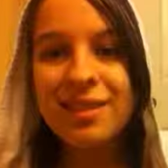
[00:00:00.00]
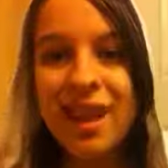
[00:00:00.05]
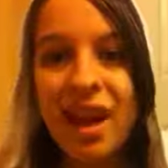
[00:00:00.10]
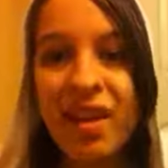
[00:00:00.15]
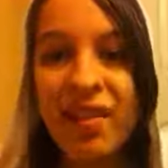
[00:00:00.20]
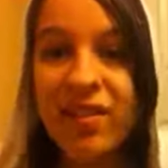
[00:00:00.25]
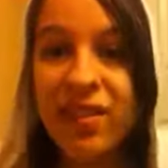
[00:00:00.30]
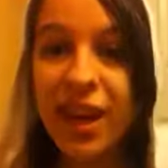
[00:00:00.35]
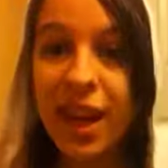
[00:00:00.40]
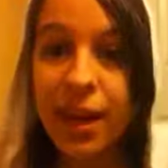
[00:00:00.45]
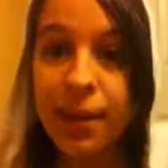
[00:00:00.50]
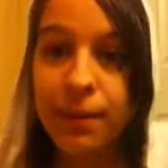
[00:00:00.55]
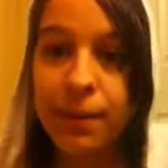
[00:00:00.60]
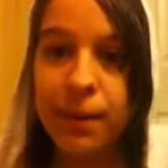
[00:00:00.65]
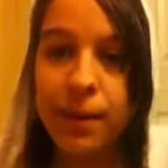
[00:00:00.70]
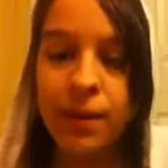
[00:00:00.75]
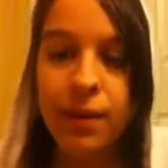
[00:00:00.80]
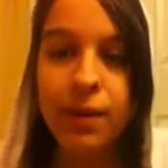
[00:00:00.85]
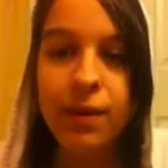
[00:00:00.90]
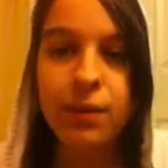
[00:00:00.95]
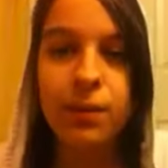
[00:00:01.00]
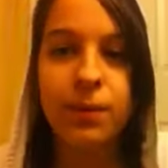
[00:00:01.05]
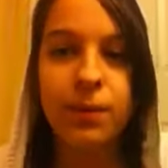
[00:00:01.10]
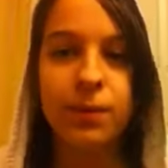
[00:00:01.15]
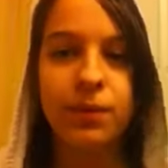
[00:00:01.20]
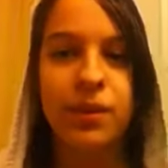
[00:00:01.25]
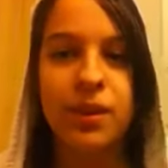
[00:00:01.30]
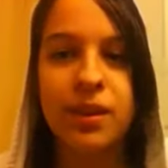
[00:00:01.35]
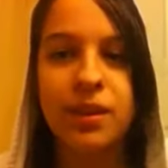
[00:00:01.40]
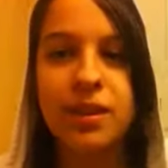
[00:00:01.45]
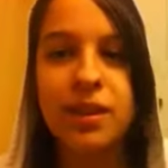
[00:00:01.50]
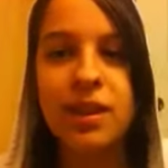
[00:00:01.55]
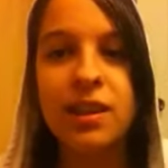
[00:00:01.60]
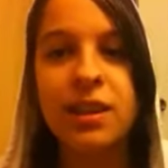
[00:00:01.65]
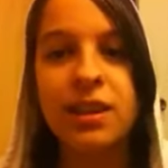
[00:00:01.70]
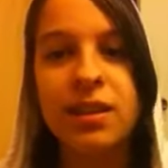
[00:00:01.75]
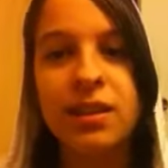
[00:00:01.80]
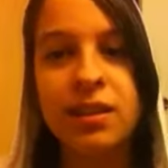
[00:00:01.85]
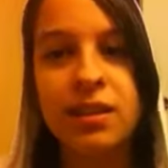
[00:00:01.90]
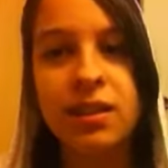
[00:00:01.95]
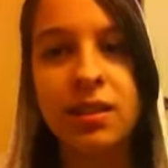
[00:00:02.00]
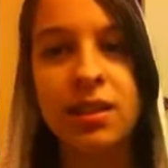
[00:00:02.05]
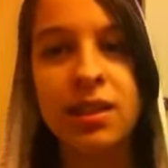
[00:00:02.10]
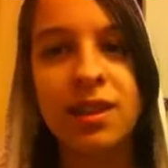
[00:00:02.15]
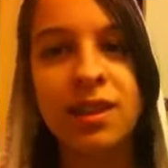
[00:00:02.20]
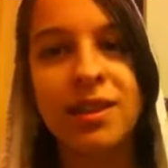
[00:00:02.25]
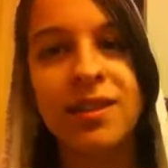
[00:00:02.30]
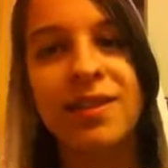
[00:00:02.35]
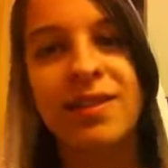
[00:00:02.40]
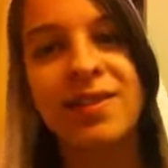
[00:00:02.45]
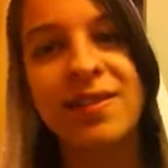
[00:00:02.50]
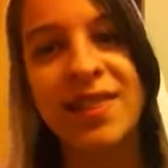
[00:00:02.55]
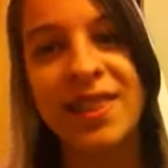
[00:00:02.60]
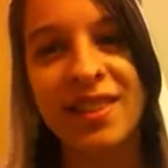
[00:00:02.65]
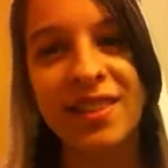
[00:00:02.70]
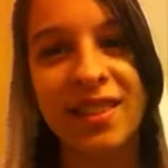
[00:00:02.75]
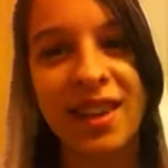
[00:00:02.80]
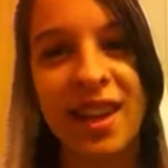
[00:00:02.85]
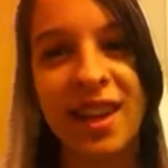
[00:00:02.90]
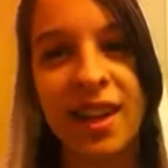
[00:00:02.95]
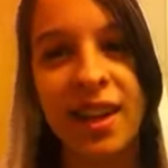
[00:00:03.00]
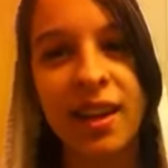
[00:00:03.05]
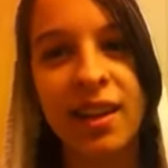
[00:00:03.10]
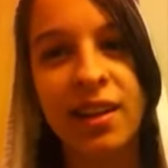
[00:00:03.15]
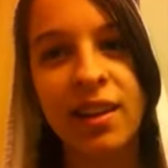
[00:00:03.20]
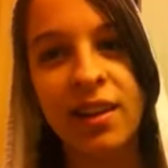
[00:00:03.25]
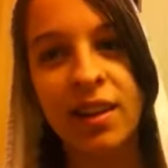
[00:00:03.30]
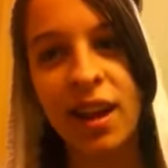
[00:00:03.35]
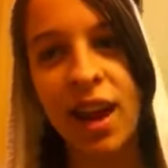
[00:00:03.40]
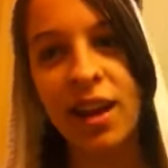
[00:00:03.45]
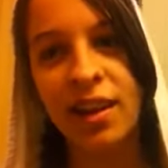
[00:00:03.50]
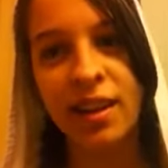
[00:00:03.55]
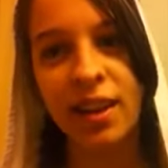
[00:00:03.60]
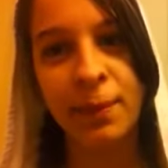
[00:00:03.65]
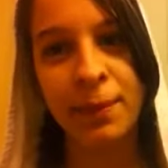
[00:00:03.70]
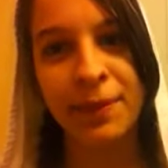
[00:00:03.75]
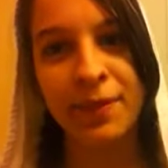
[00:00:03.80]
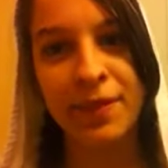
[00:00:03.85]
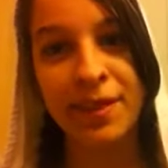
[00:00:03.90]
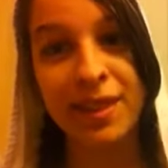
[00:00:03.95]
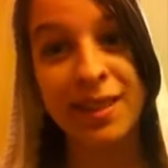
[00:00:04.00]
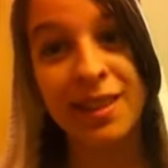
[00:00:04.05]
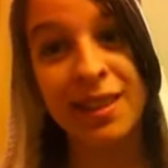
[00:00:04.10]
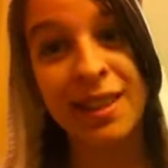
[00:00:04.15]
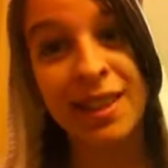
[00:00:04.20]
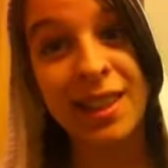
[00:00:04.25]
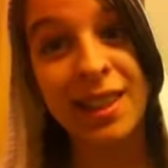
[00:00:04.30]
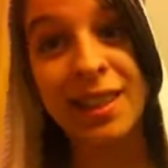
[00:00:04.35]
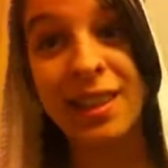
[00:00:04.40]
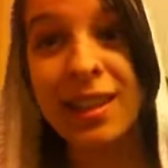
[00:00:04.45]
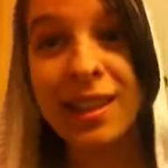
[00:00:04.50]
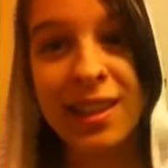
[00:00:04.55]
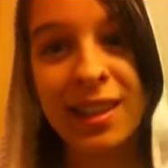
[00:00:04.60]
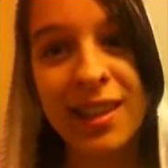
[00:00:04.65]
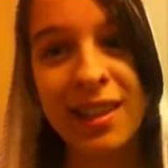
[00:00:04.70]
What's up, Damon Fizzies? I'm just kidding, you're not Demon Fizzy.